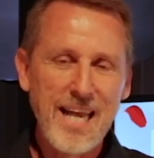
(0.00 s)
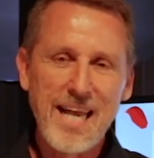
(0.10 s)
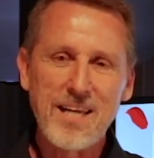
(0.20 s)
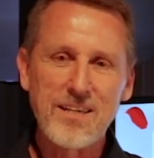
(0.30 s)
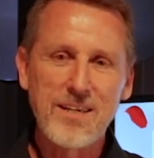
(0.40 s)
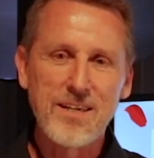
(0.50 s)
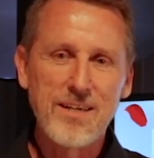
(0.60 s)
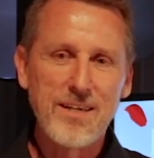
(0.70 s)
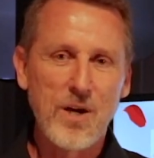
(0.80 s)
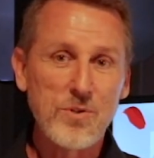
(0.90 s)
And
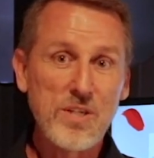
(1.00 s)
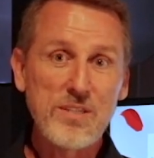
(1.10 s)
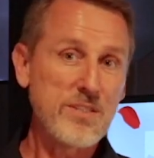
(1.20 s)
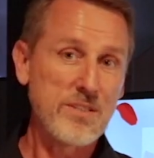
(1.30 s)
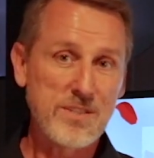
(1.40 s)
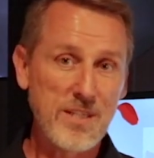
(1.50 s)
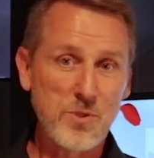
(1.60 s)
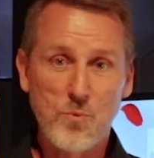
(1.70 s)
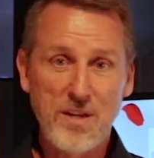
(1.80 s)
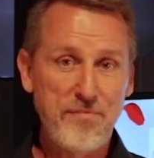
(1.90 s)
Odysseus
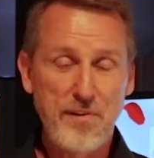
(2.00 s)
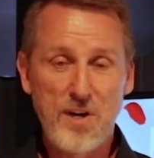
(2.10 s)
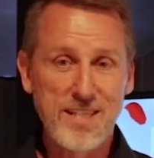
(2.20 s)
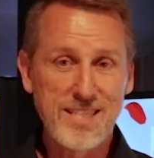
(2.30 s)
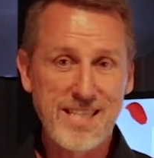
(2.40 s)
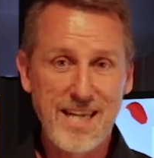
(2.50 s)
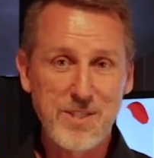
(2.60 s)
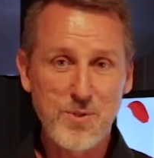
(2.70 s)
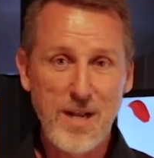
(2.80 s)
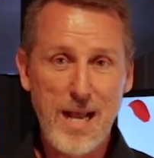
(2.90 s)
doesn't want to fall into that
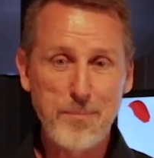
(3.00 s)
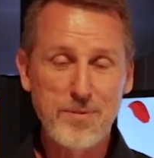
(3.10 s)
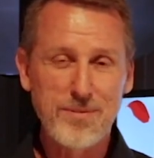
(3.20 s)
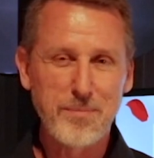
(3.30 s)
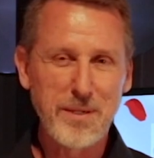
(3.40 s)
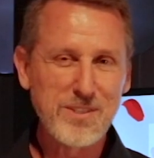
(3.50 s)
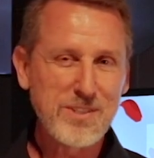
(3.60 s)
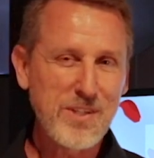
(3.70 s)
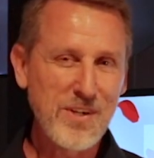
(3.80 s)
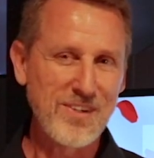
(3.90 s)
trap, but he's
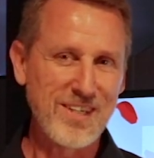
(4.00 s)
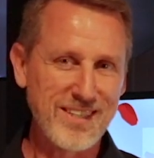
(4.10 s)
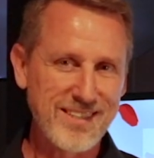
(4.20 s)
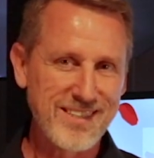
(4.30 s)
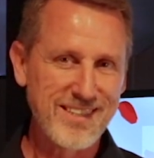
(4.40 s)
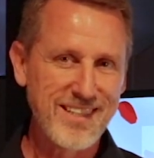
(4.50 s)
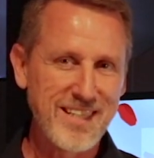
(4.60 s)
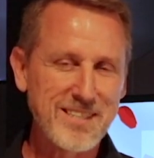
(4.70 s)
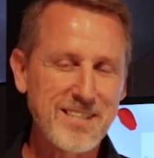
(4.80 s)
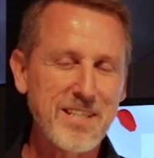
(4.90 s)
curious.
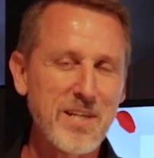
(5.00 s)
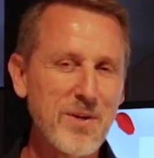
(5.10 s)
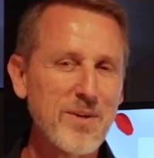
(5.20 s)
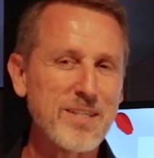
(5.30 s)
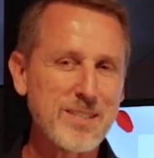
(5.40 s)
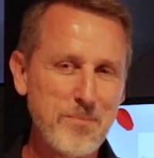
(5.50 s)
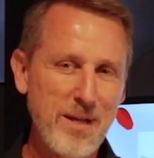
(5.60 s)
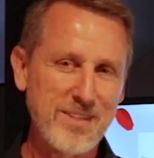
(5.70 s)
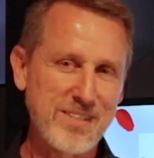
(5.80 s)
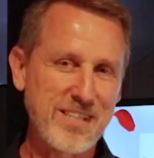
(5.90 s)
He's curious
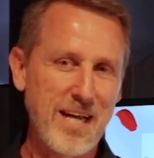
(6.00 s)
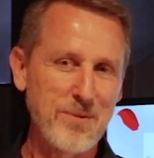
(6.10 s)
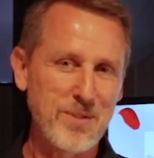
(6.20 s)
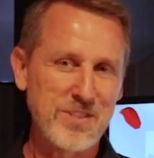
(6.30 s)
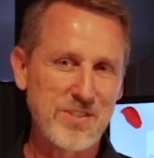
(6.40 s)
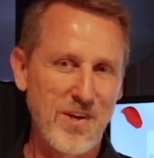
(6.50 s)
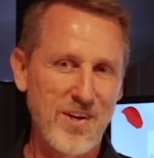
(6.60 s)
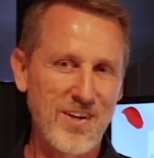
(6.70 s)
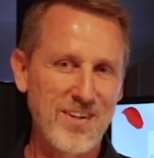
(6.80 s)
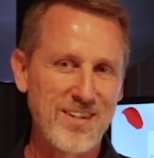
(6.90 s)
about the siren
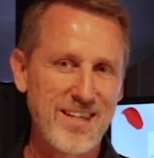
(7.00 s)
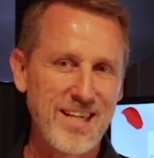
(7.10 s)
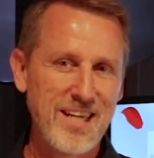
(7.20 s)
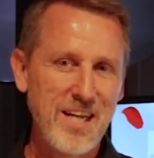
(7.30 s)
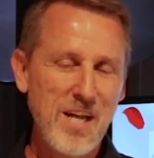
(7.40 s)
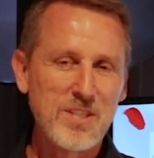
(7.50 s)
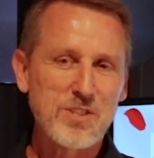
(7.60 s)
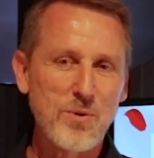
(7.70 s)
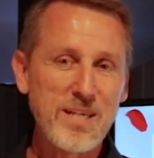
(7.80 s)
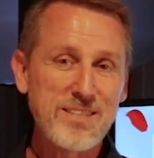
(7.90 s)
song.
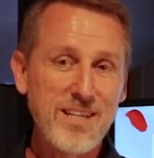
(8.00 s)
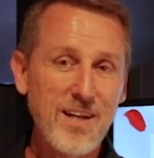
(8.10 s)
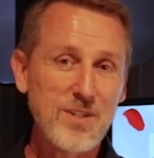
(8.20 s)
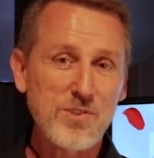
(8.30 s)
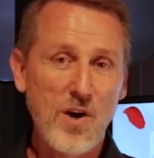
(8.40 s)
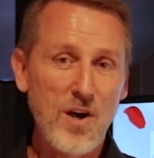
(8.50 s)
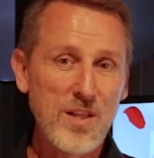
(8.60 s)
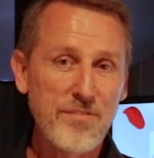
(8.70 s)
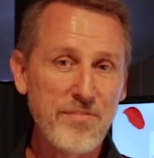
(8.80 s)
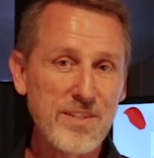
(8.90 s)
So he tells
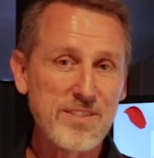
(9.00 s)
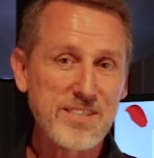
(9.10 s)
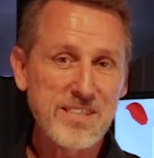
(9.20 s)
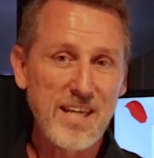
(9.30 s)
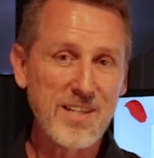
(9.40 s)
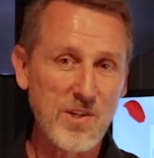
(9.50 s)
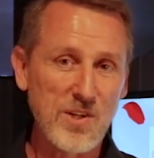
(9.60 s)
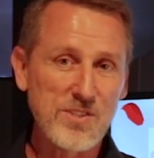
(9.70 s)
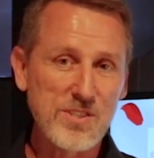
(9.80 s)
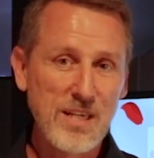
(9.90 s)
all of his
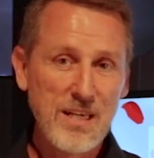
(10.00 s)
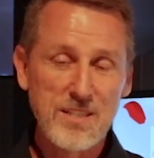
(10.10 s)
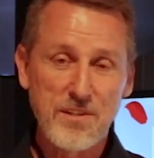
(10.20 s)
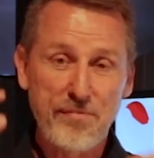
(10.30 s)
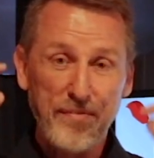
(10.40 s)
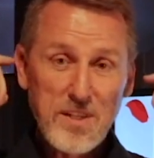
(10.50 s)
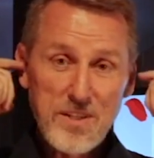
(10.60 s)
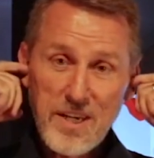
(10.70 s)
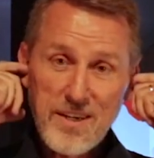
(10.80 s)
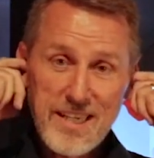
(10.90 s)
sailors to
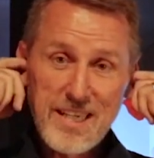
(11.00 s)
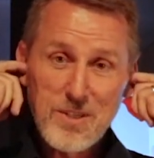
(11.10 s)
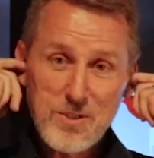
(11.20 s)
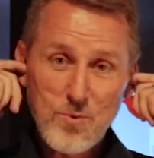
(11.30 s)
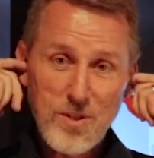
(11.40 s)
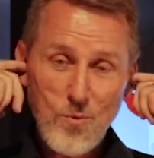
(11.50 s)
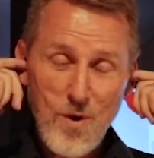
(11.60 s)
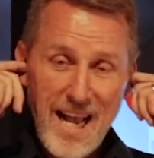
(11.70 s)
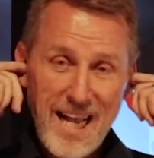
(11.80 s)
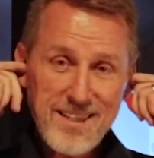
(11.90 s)
fill their ears with
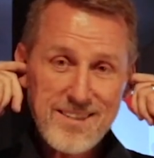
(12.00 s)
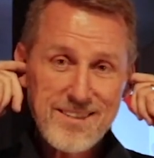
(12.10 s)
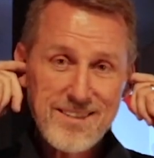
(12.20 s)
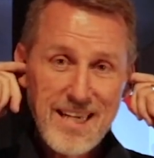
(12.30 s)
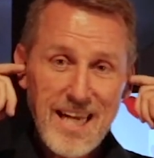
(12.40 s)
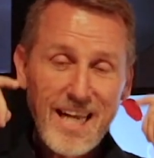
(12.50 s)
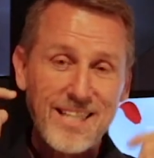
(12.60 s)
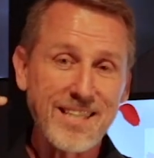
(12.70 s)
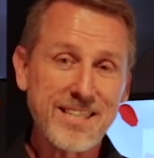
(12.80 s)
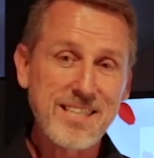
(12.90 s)
wax
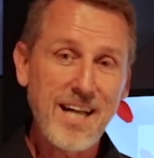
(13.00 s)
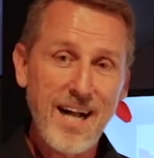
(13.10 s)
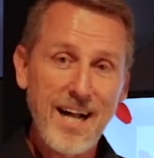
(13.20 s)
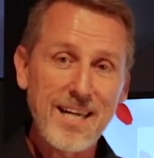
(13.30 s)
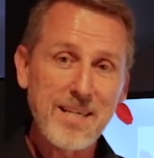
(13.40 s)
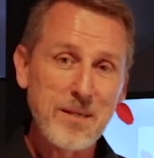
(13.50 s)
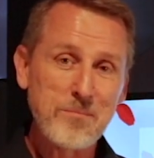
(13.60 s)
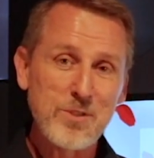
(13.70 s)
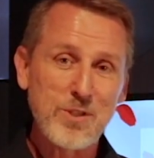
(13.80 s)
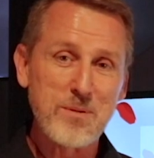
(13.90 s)
and to tie
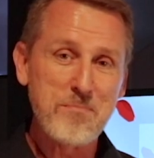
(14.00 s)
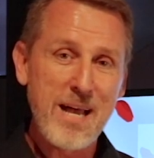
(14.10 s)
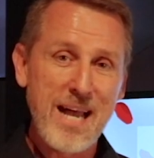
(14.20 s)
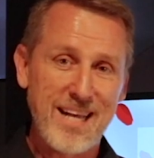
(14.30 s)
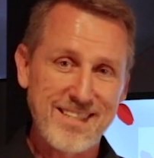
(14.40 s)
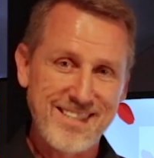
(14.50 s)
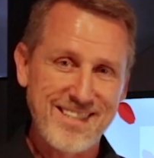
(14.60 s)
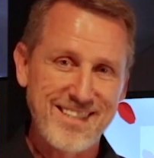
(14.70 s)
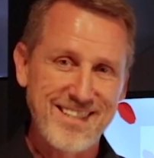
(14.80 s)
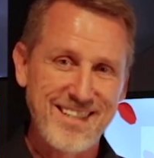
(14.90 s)
him to the mast.